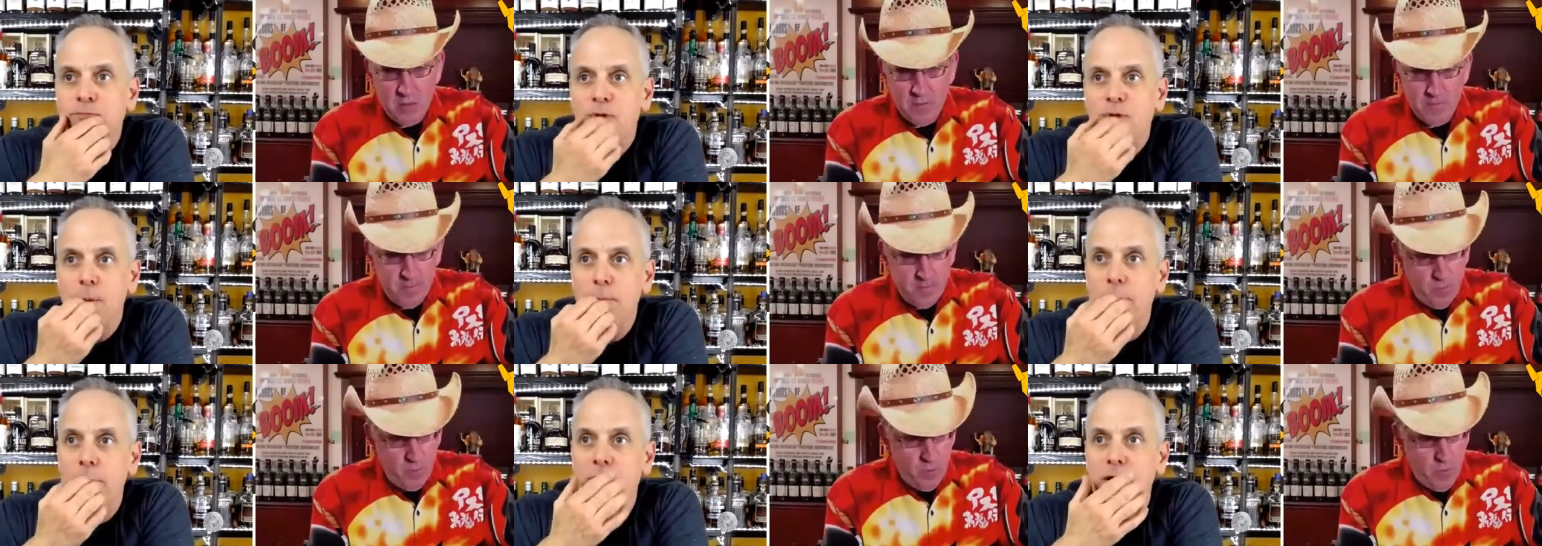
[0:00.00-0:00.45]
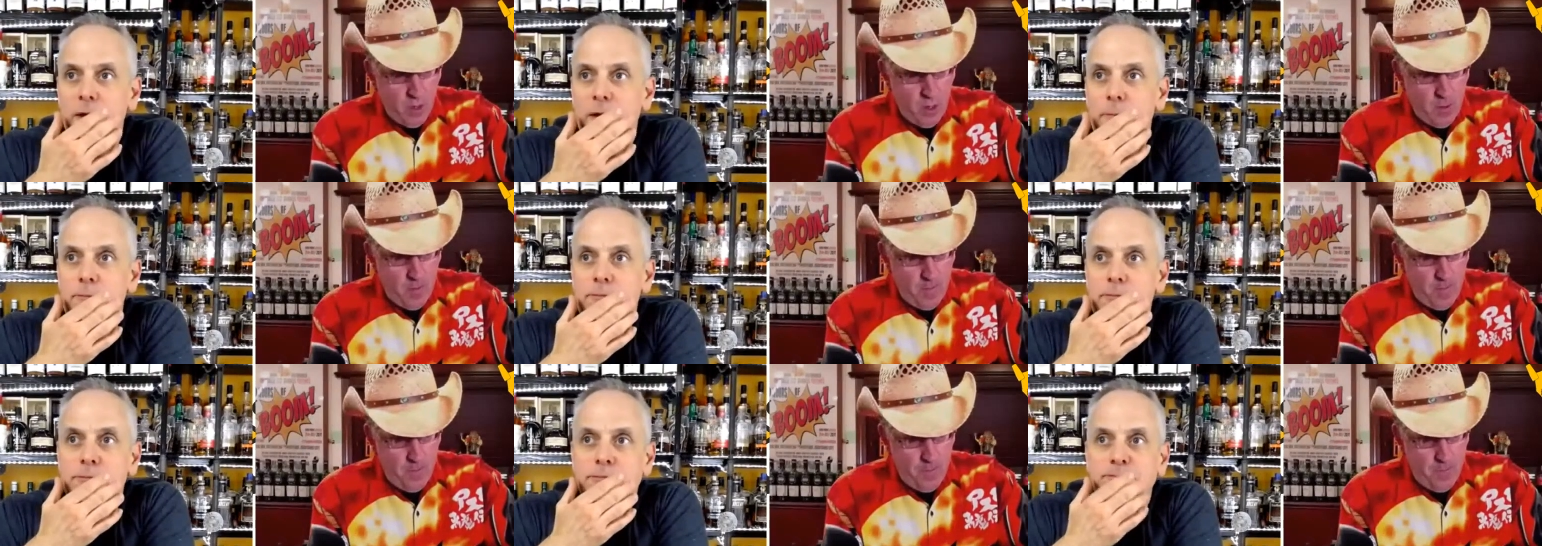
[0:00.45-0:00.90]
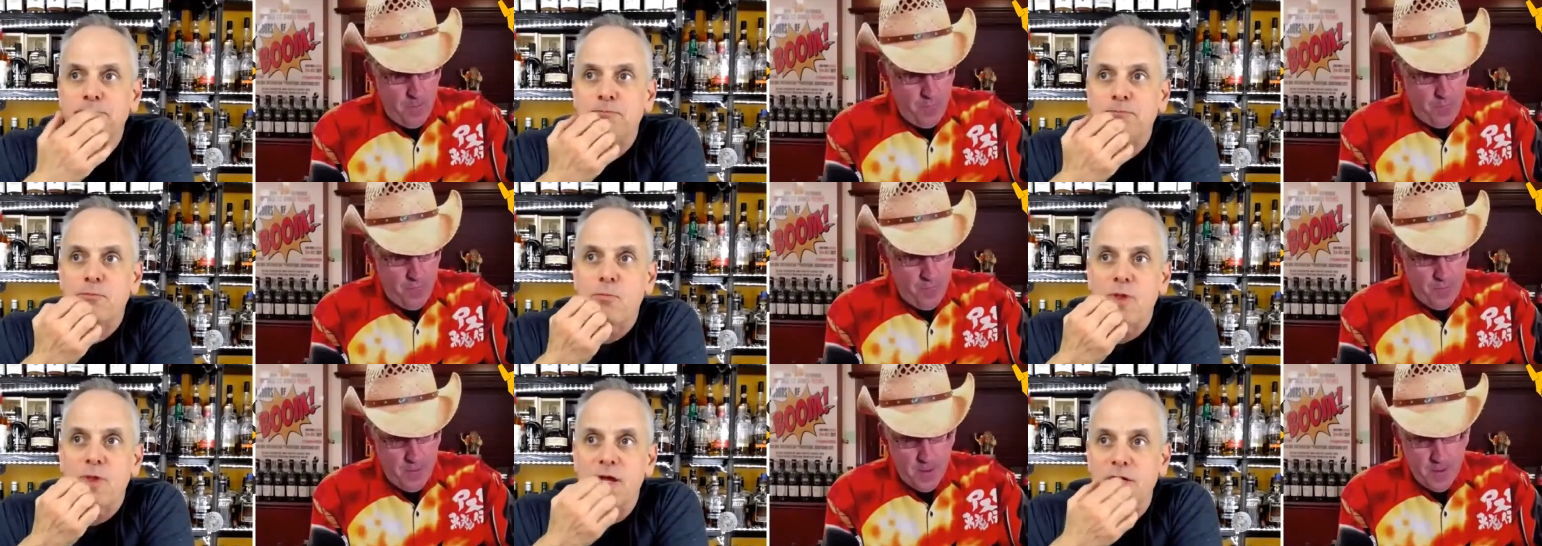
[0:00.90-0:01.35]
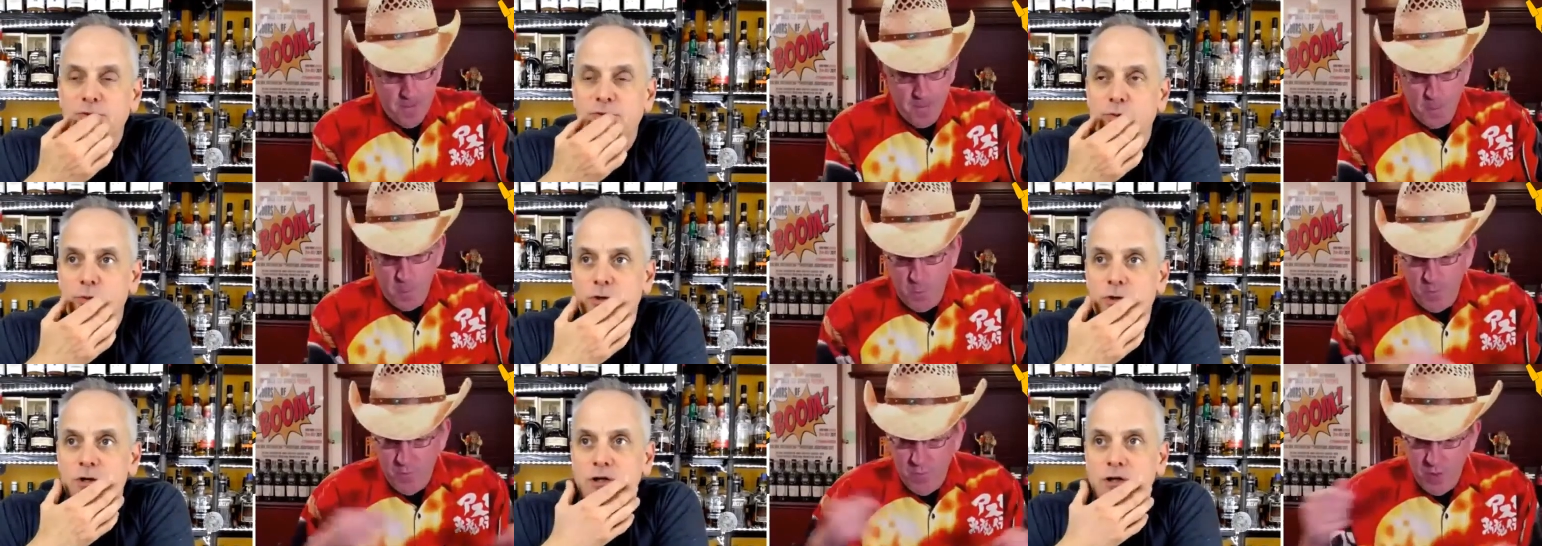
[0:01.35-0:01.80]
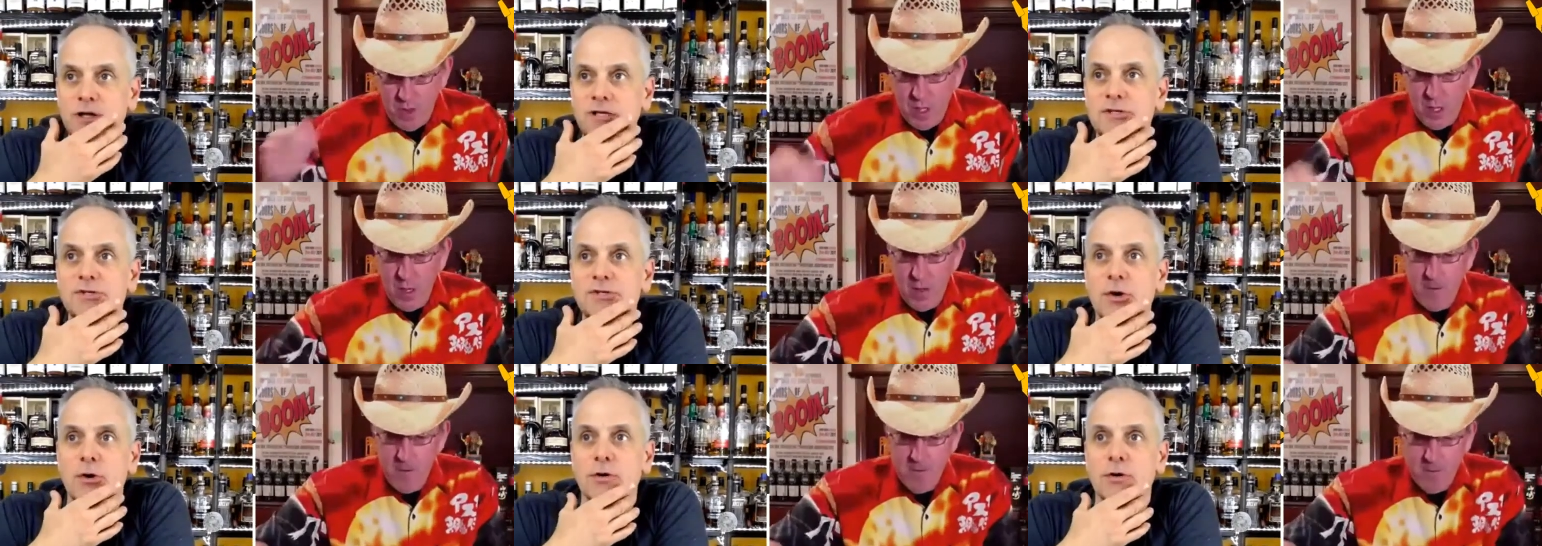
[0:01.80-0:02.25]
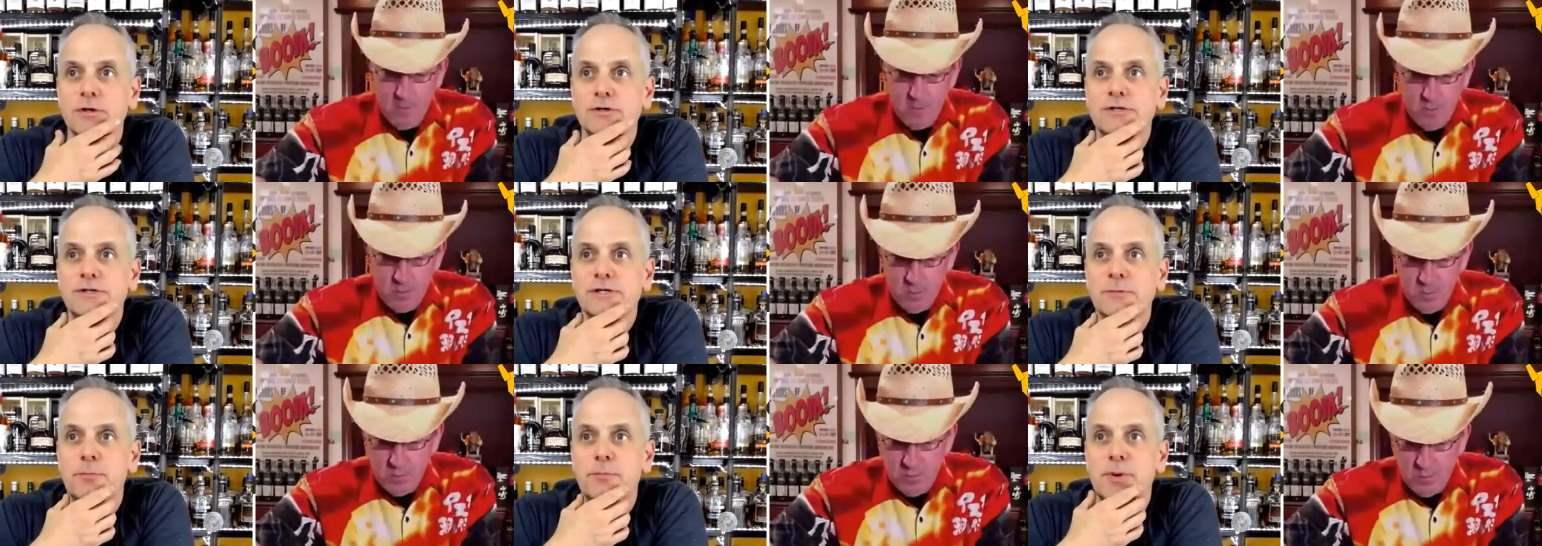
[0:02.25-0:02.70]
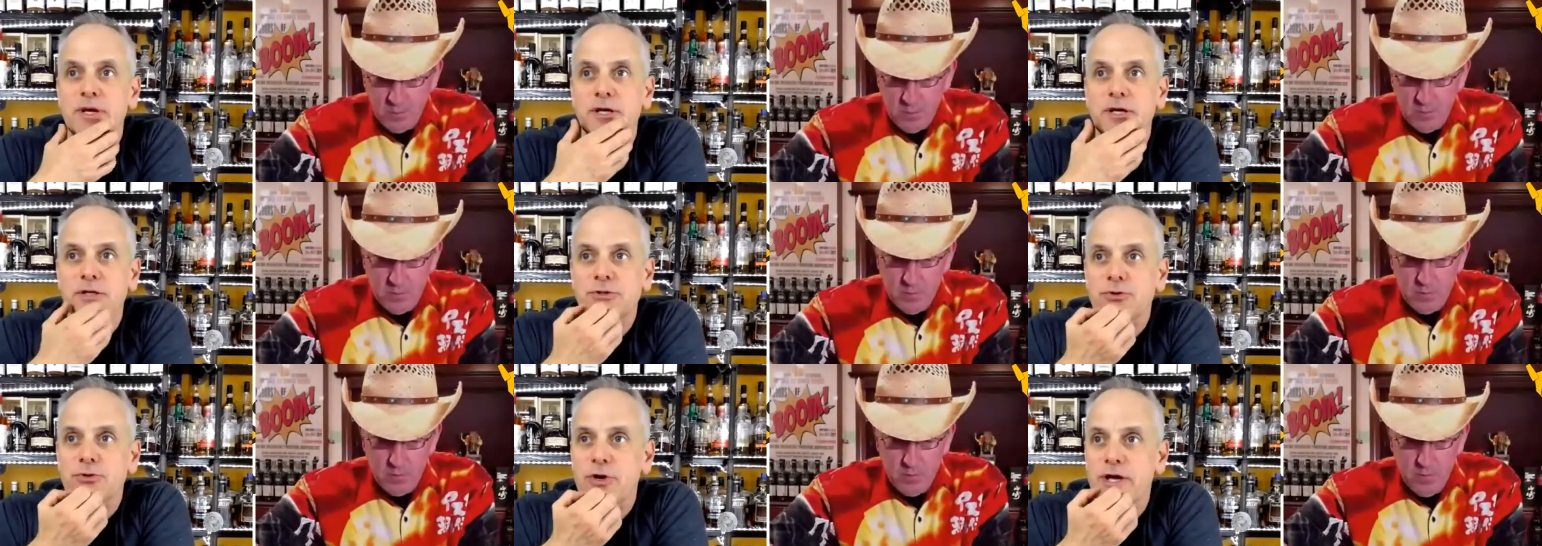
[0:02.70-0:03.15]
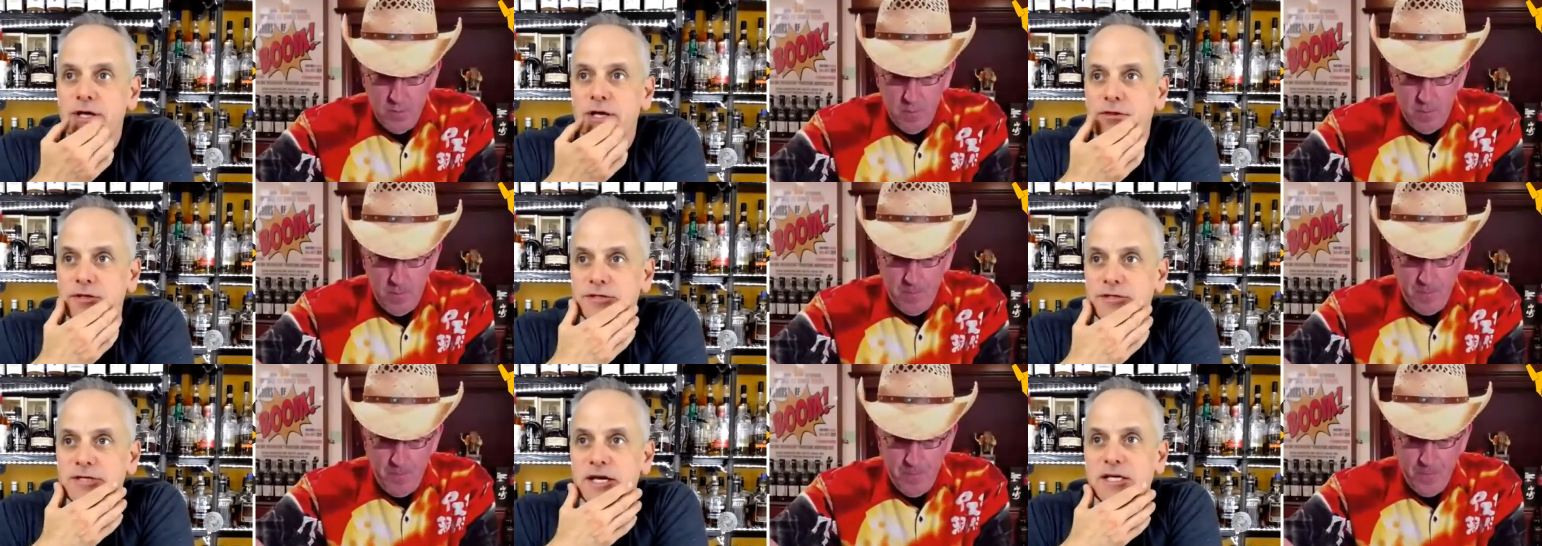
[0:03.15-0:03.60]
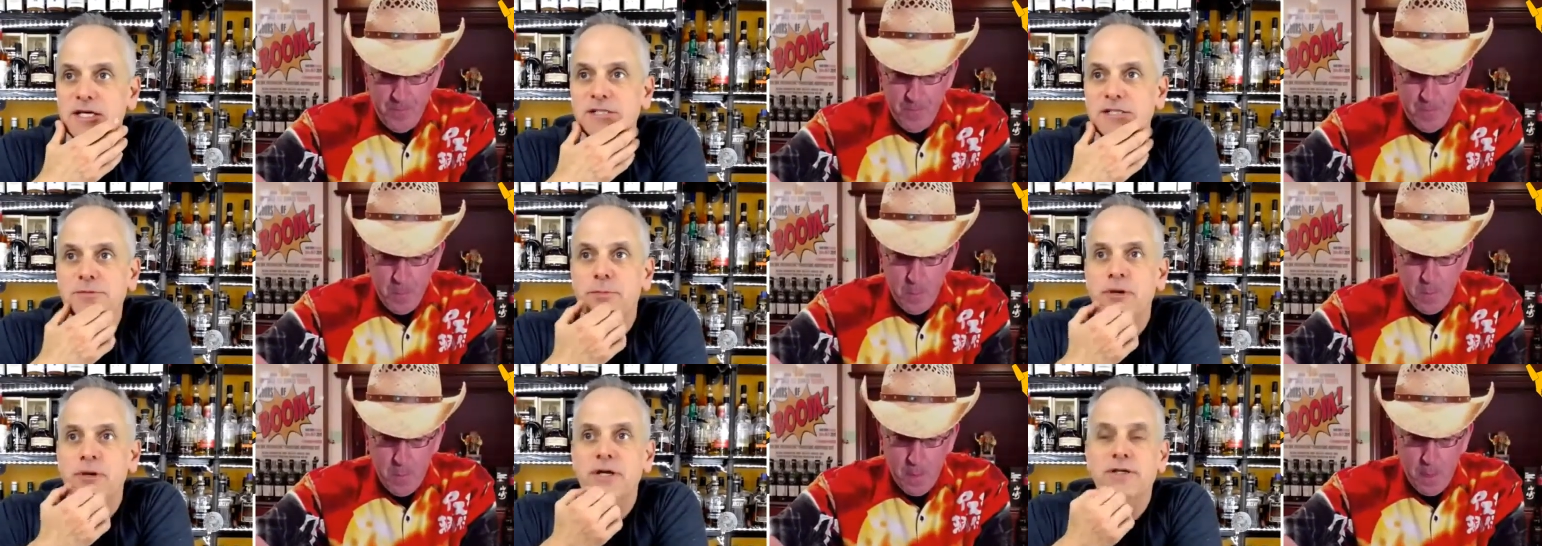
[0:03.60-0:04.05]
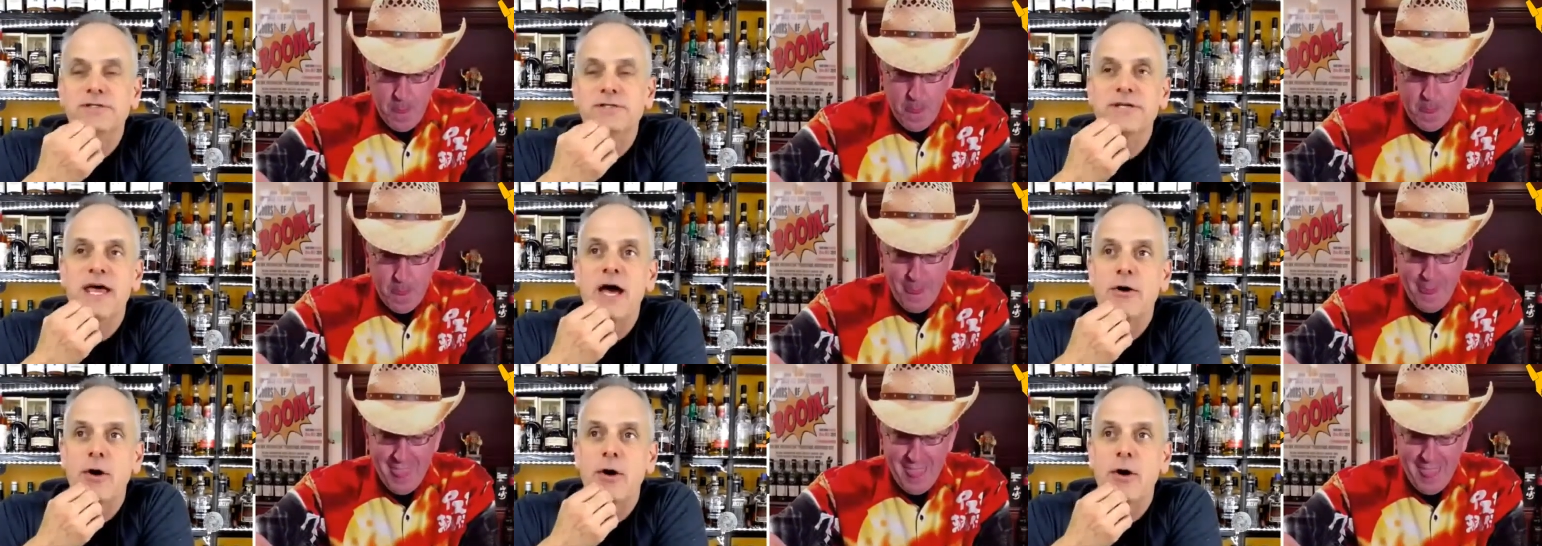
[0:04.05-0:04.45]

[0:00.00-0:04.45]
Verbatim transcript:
Speaker 1: but it's really starting to penetrate the taste buds now.